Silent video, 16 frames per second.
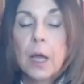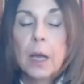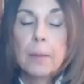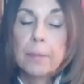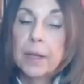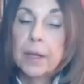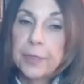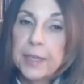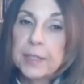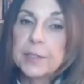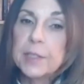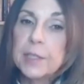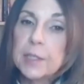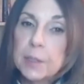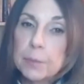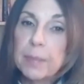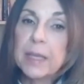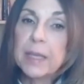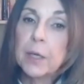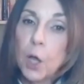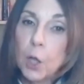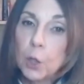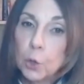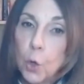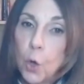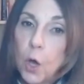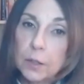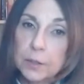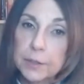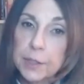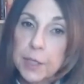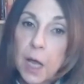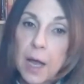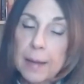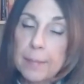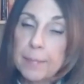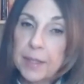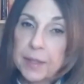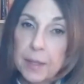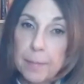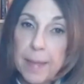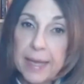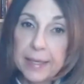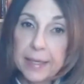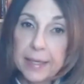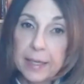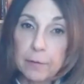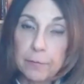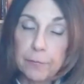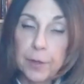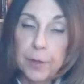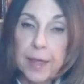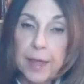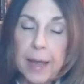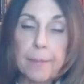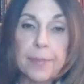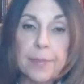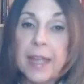but this has been a long time in the making for them.